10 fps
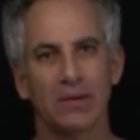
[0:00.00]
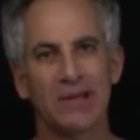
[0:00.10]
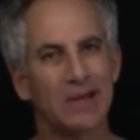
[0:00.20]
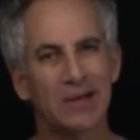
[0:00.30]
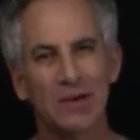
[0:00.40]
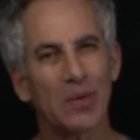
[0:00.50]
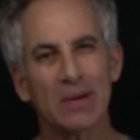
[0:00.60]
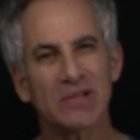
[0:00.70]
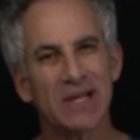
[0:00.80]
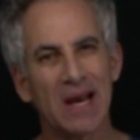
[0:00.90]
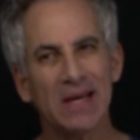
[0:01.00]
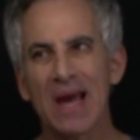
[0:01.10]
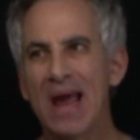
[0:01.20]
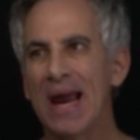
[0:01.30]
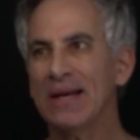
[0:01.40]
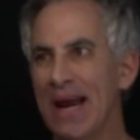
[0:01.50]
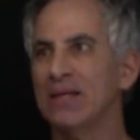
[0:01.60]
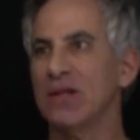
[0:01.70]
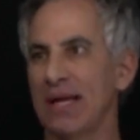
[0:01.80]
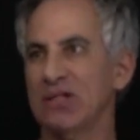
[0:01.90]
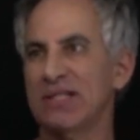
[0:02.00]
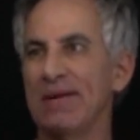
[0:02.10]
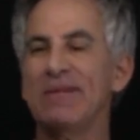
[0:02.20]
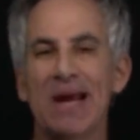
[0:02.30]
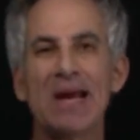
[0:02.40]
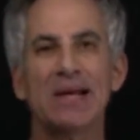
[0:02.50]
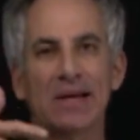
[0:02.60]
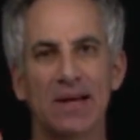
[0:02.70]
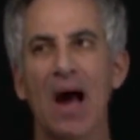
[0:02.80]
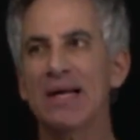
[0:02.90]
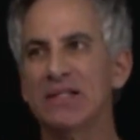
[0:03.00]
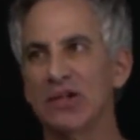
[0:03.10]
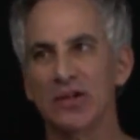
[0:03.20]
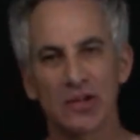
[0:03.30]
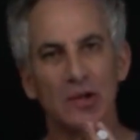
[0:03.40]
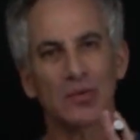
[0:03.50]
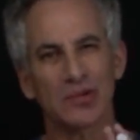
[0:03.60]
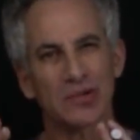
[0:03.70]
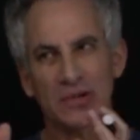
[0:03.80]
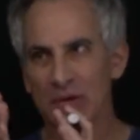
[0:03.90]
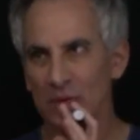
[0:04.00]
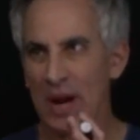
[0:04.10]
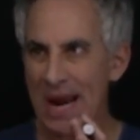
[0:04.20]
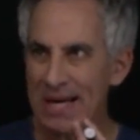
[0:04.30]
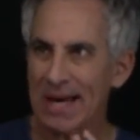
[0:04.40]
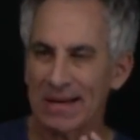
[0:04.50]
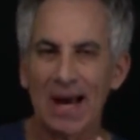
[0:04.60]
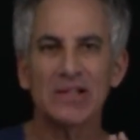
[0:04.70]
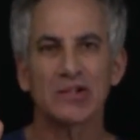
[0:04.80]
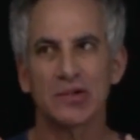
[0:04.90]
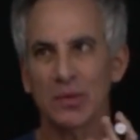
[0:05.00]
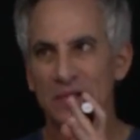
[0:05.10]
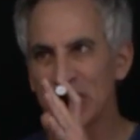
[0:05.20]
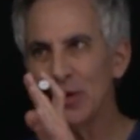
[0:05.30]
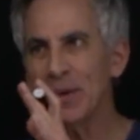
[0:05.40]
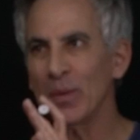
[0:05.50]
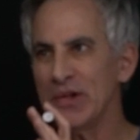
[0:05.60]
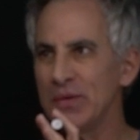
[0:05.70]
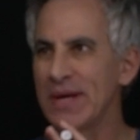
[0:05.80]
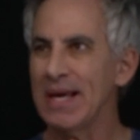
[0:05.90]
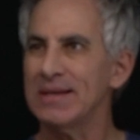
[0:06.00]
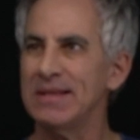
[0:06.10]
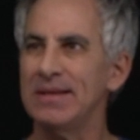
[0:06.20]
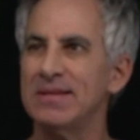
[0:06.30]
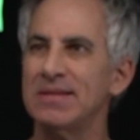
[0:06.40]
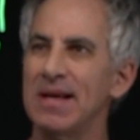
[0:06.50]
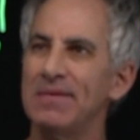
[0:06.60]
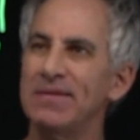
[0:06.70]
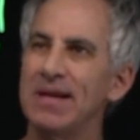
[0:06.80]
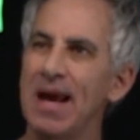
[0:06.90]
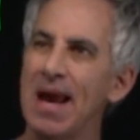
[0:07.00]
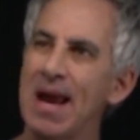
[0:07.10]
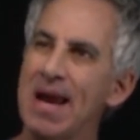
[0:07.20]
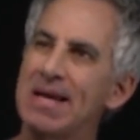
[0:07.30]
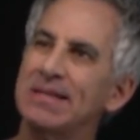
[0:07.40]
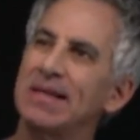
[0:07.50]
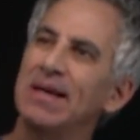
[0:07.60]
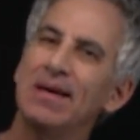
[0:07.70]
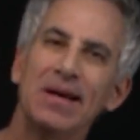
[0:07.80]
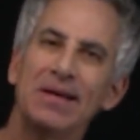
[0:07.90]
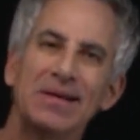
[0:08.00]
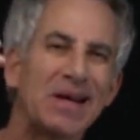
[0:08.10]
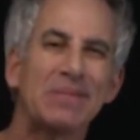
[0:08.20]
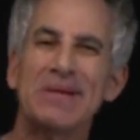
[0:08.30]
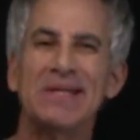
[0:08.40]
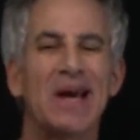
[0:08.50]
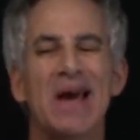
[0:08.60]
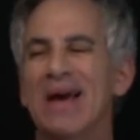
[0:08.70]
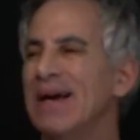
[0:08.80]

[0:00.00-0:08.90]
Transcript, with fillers: You, you, know what I'm saying? And and and seven, eight, and nines, you know, you know, eight and nines do it too. But when you get to seven, eight, and I mean,